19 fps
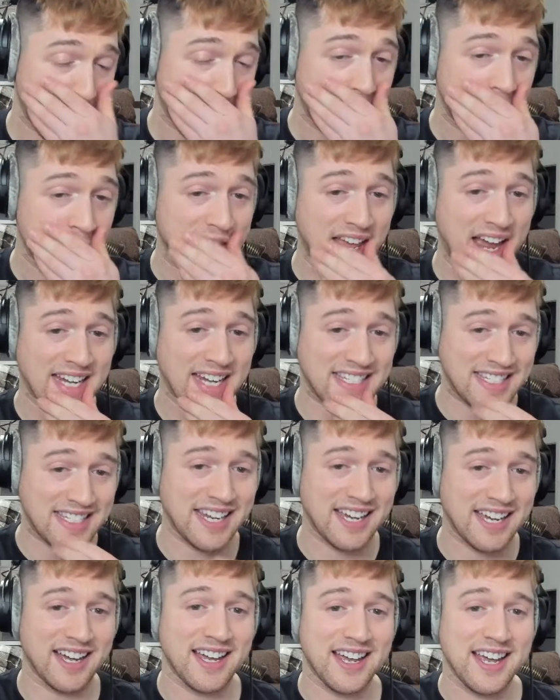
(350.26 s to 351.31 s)
The
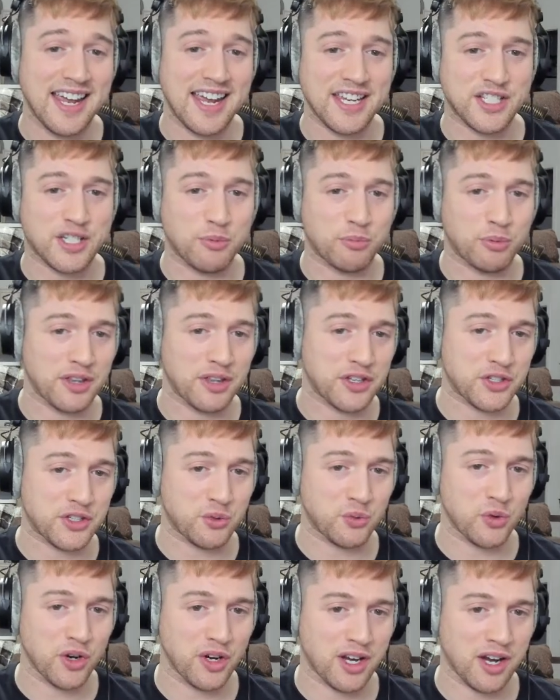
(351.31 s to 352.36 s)
idea is to bring this
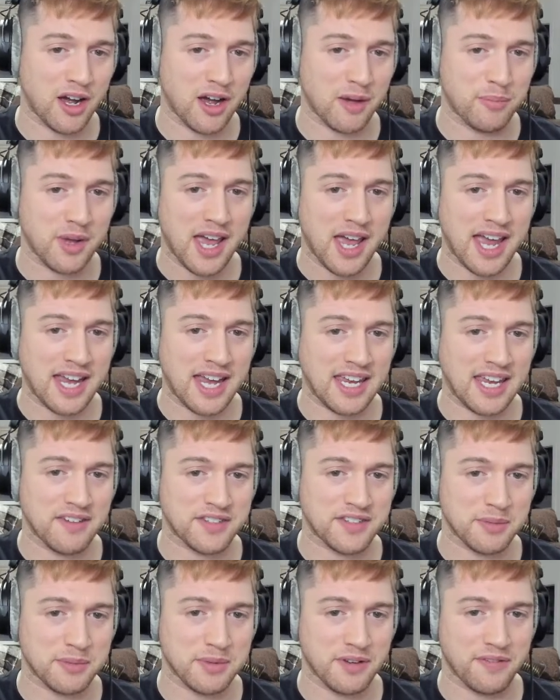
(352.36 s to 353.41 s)
rook up and give
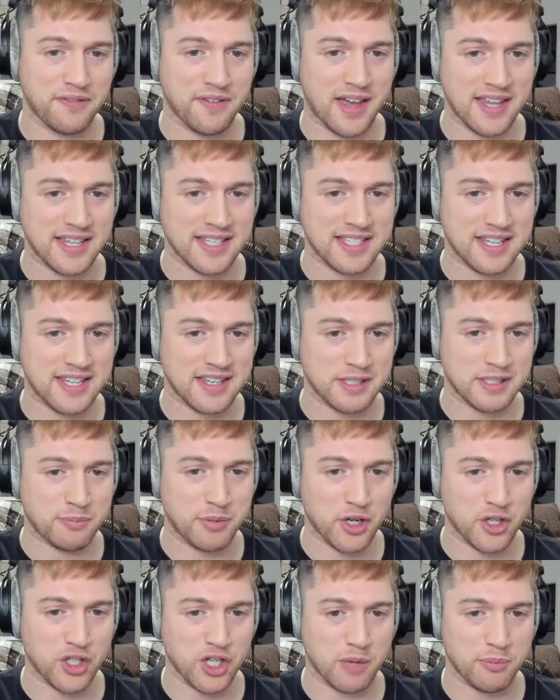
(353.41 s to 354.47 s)
some defense to this
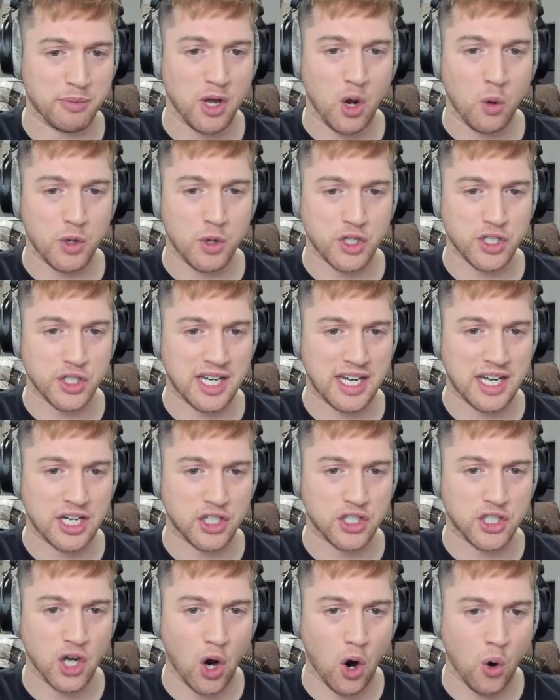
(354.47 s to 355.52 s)
bishop, which is getting
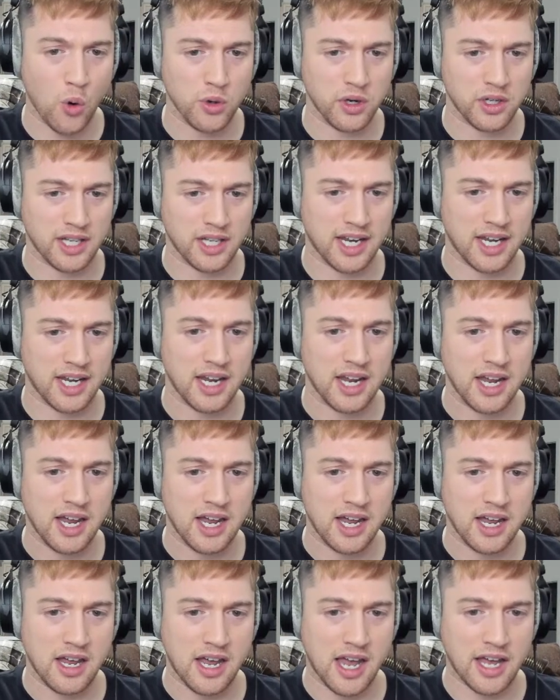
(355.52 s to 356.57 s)
totally
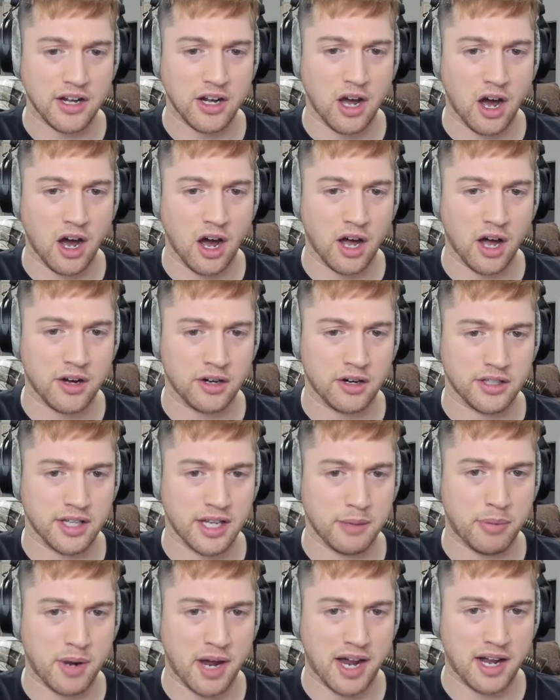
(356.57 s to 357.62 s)
and utterly
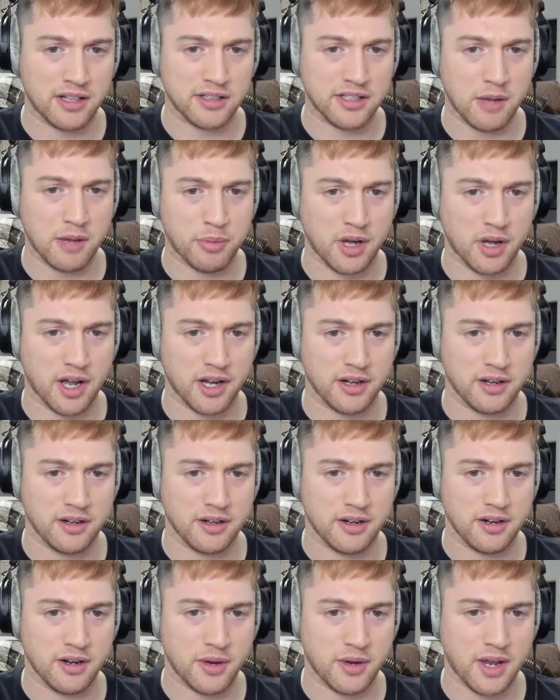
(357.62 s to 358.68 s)
piled up on,
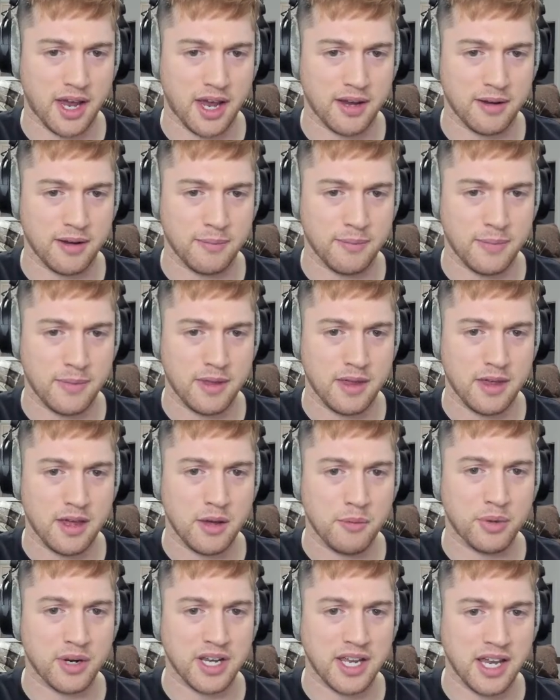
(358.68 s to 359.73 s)
okay?
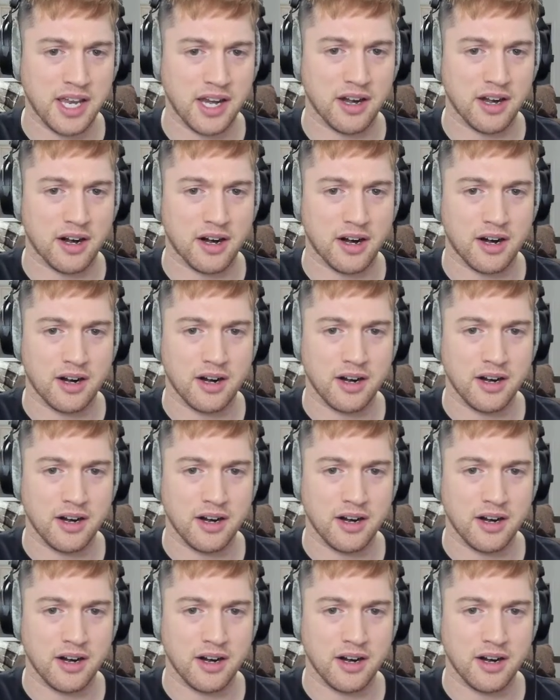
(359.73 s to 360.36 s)
But here,